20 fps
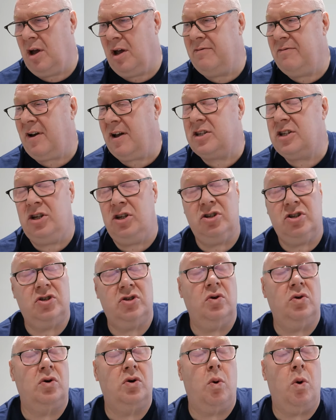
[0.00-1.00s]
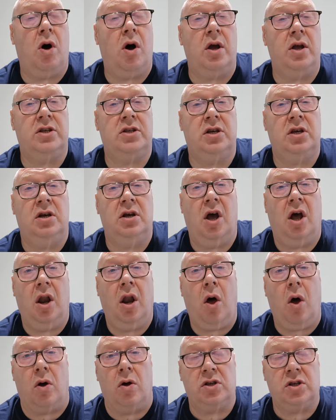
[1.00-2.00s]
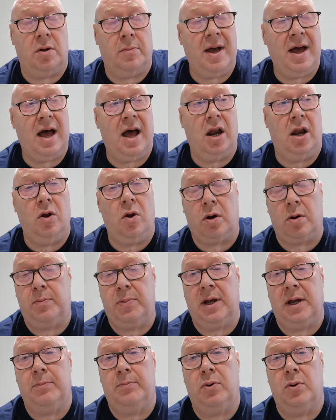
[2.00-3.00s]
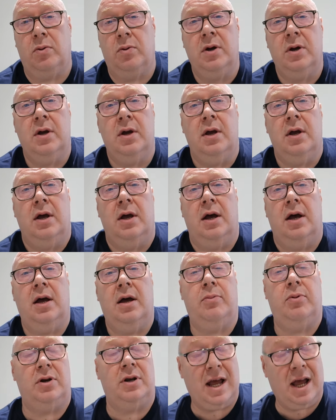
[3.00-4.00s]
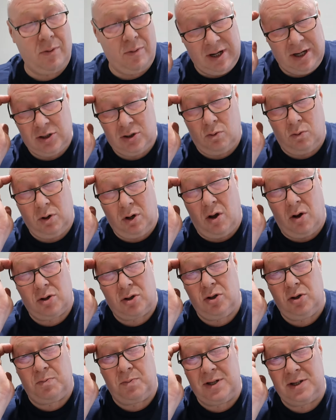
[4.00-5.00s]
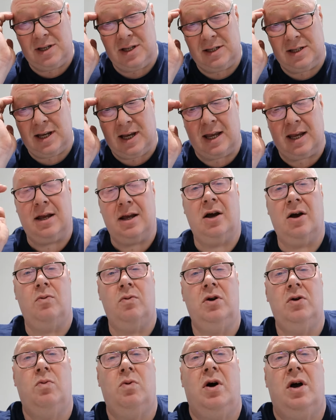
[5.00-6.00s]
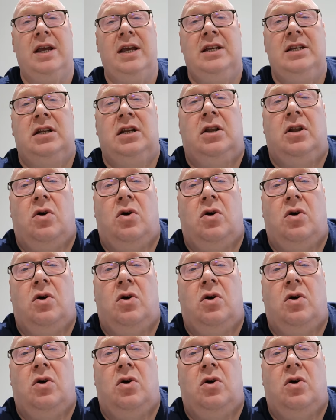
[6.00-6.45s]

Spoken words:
In fact, he used to talk quite a lot about a lot of people. But now he's all locked up, isn't he? I wonder why he's